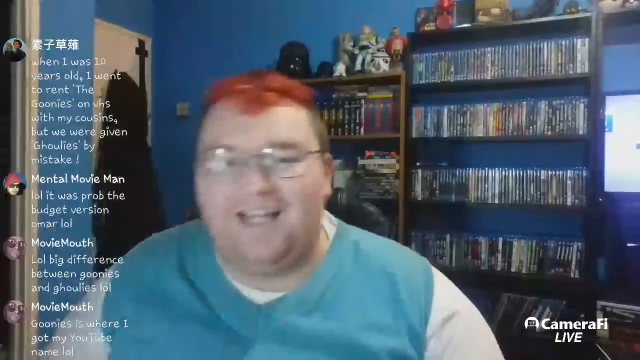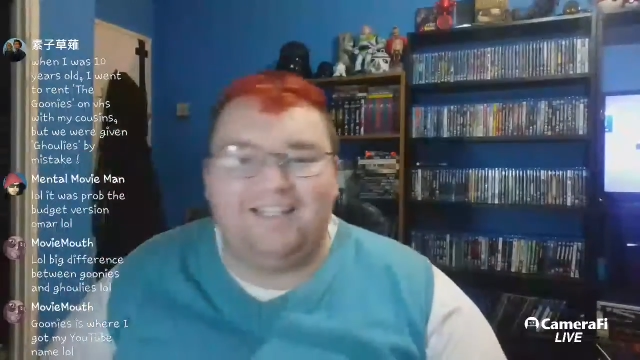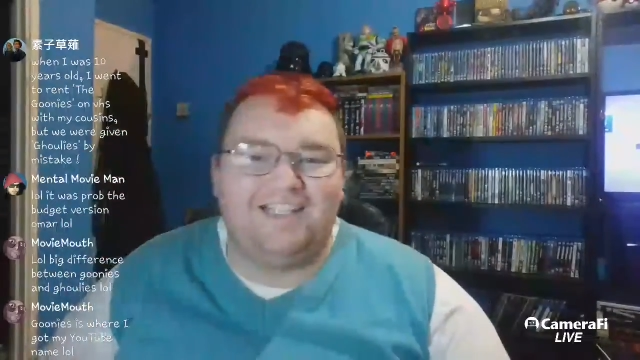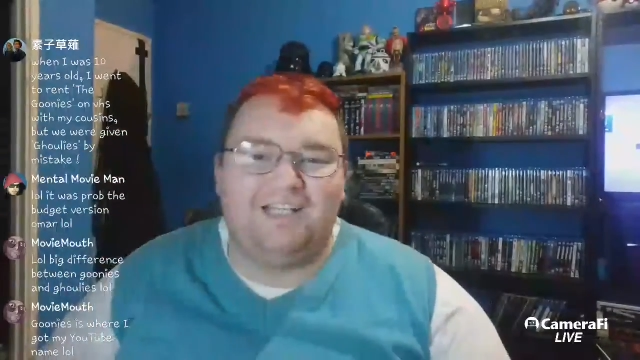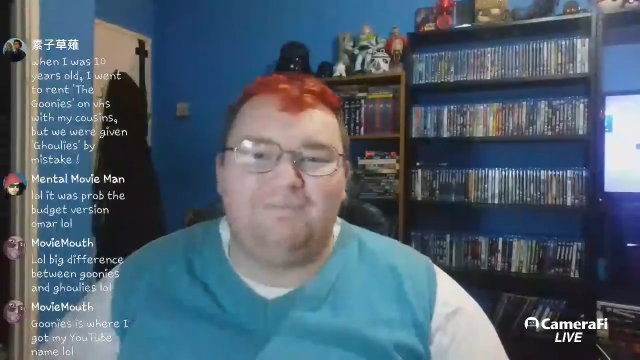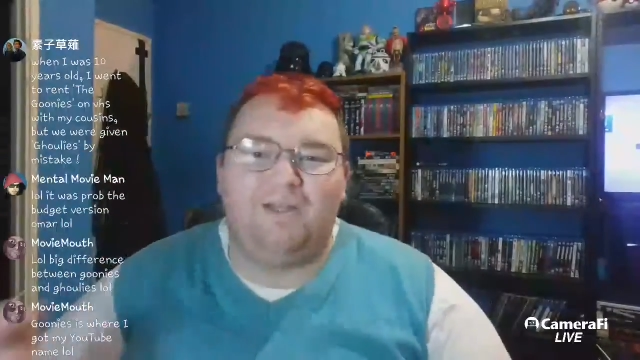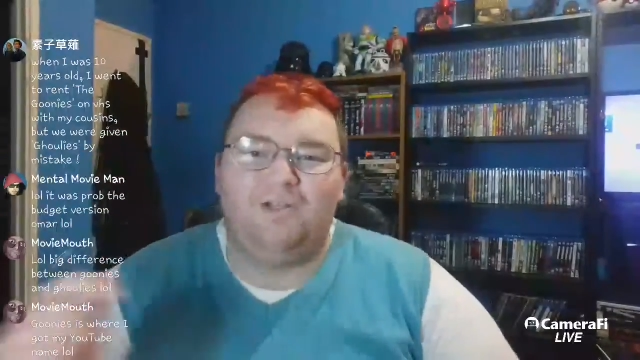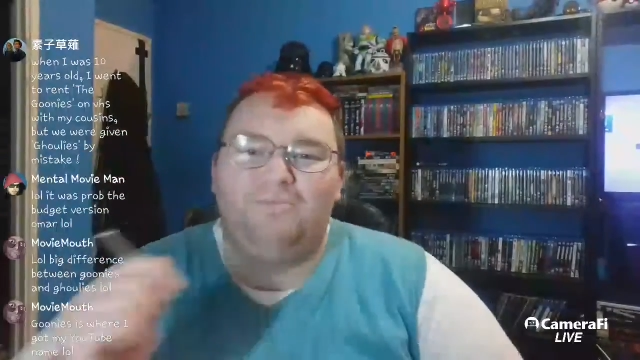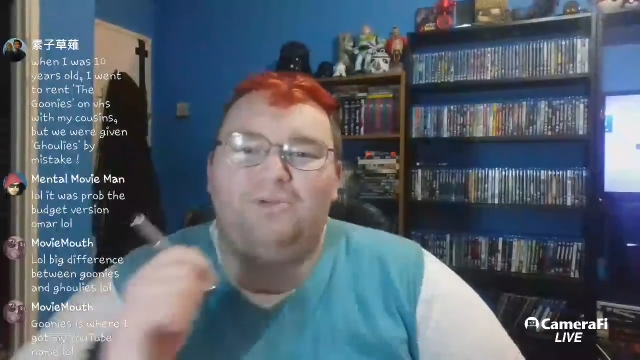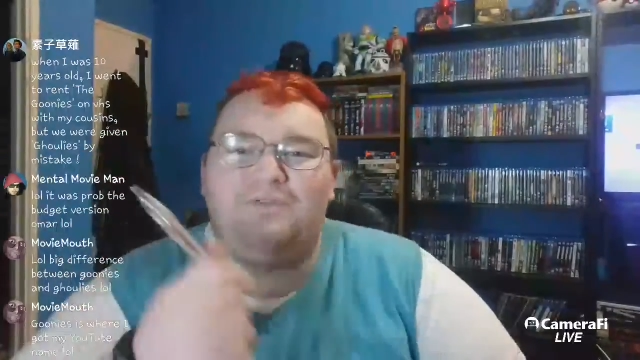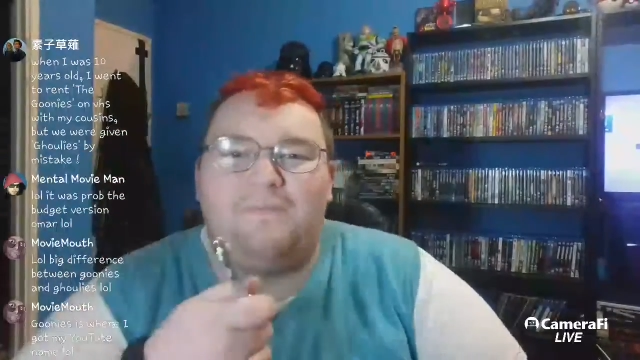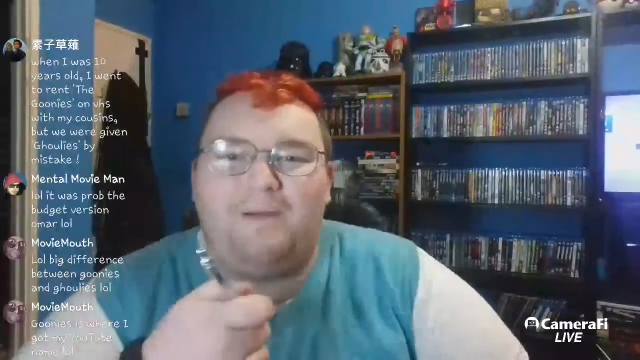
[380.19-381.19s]
and
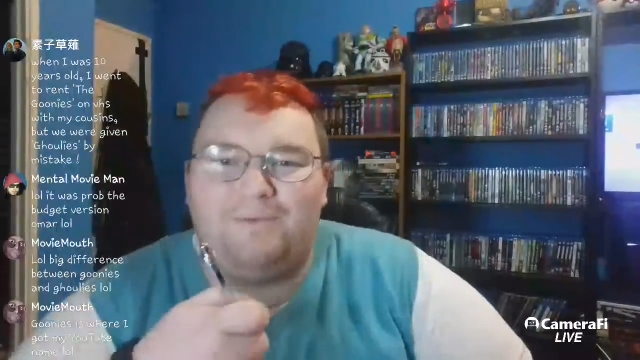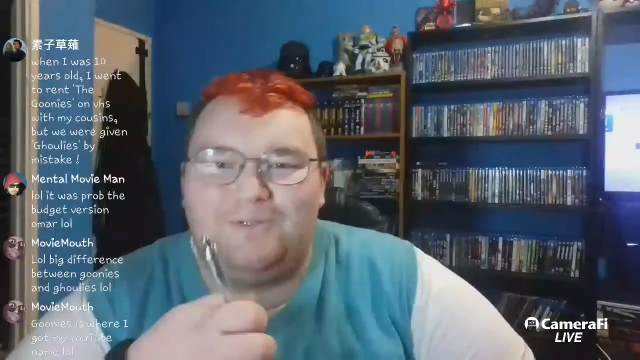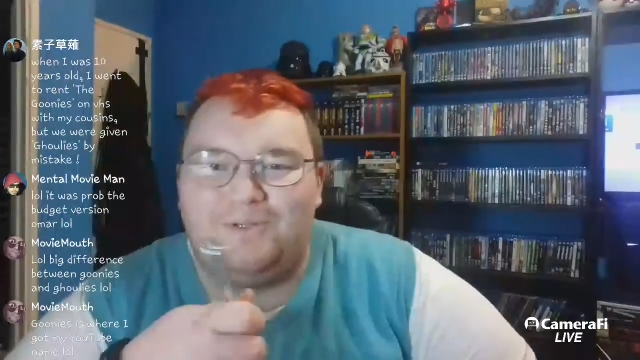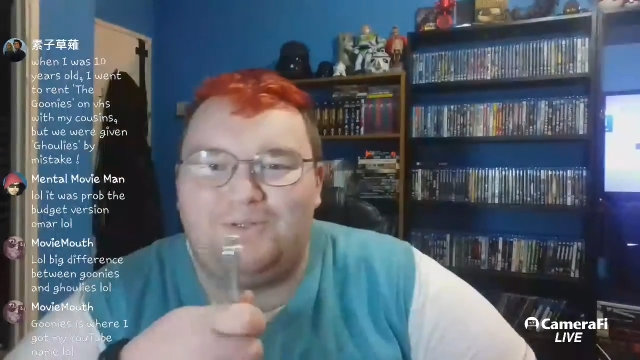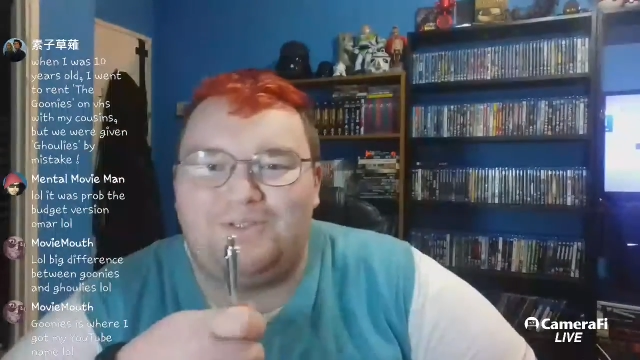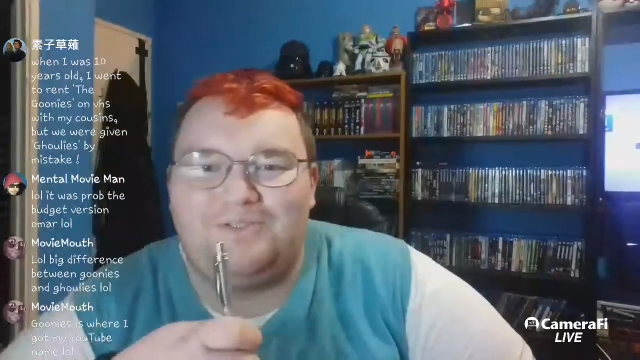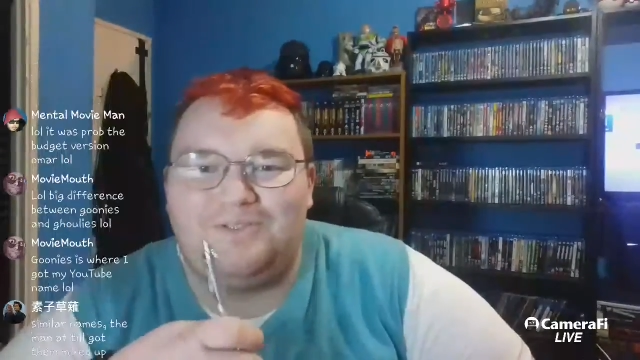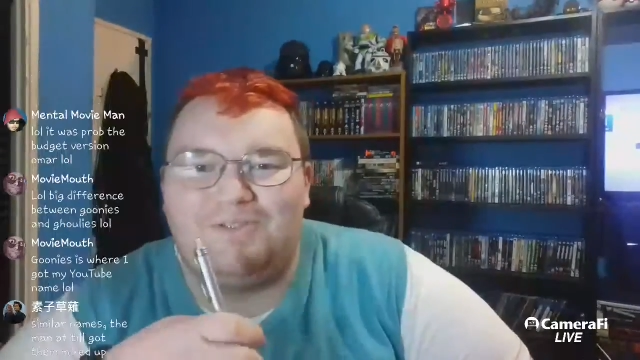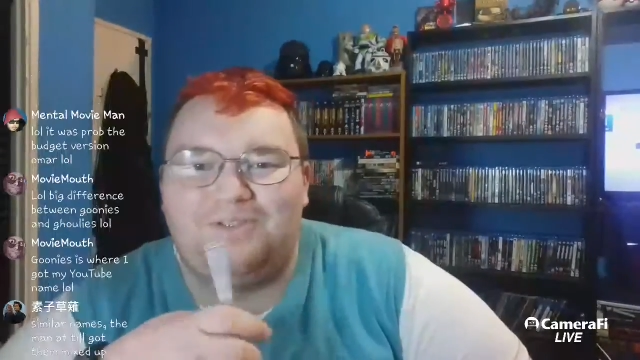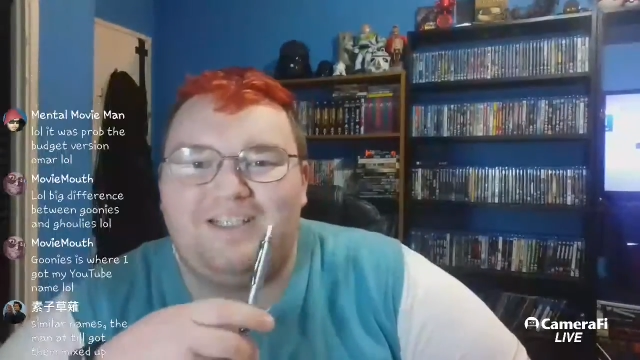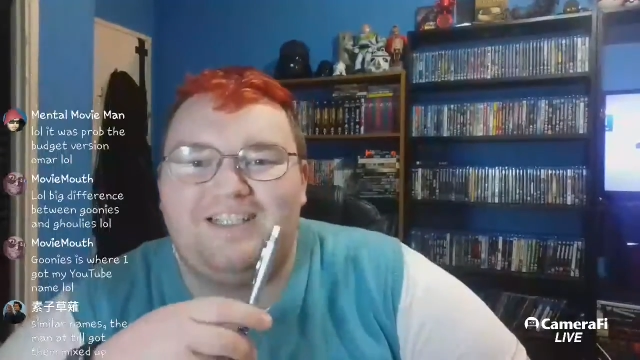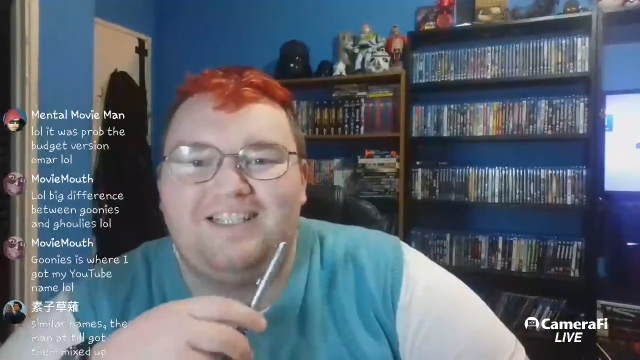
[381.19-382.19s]
Mental Movie Man will know this
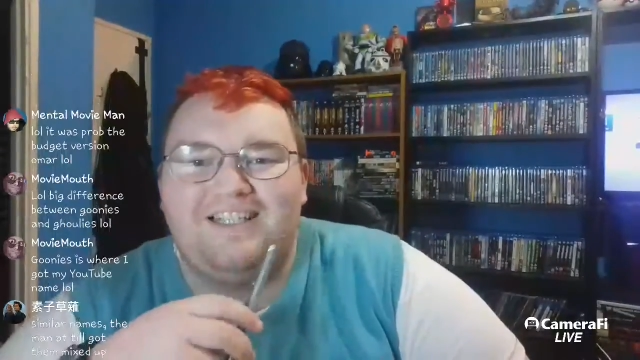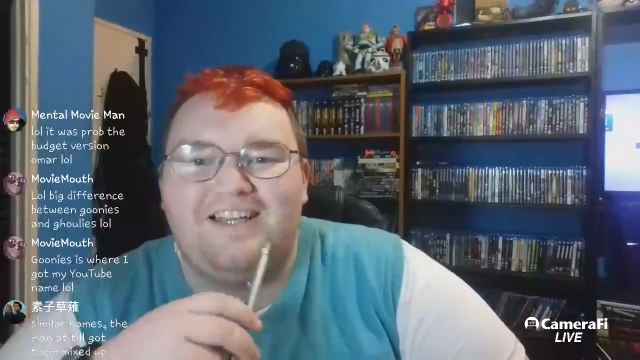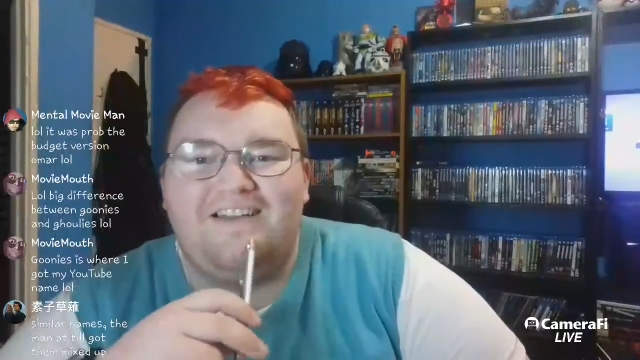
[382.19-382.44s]
story.